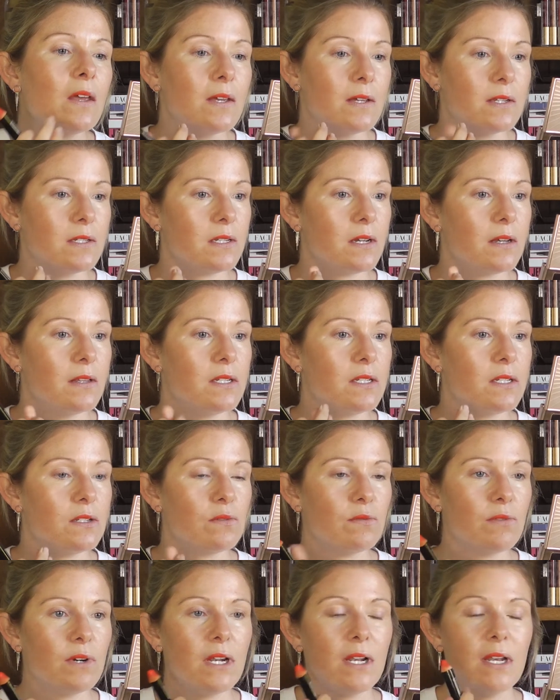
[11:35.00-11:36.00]
So this
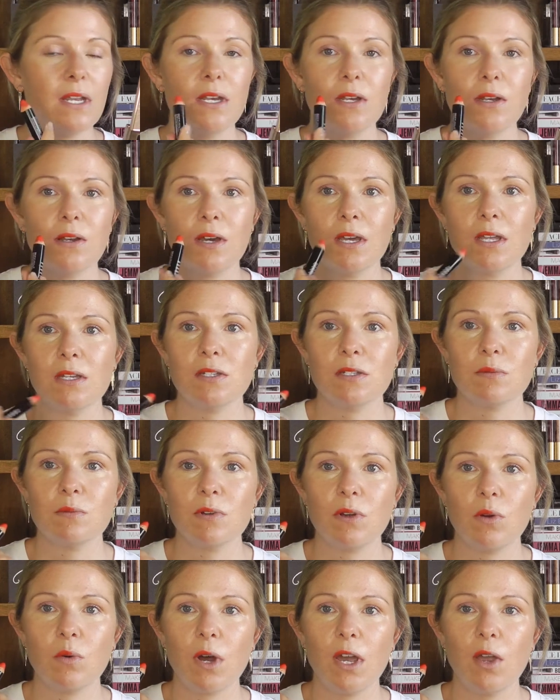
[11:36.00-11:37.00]
is a really
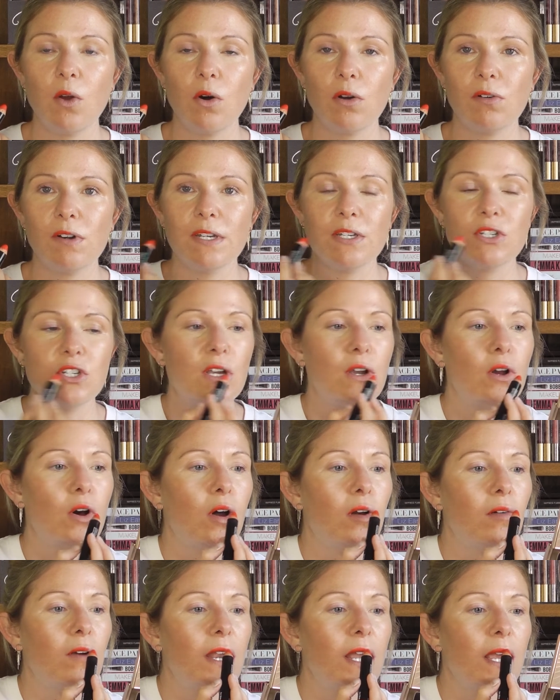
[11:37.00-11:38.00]
nice, quite orangey
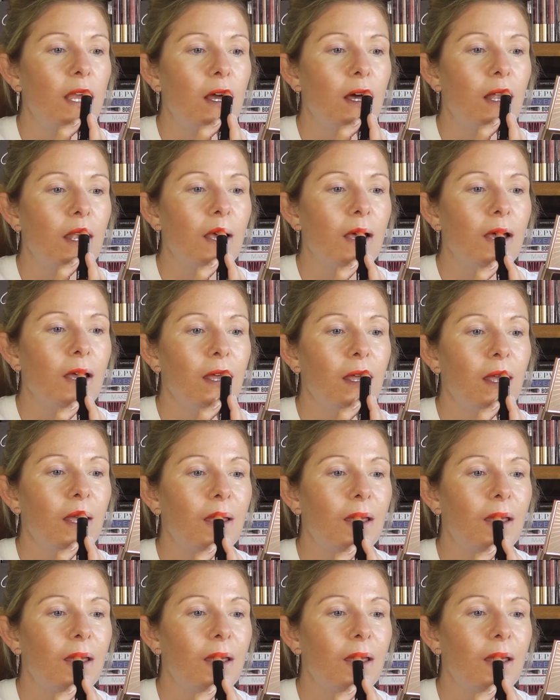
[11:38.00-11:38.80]
corally colour.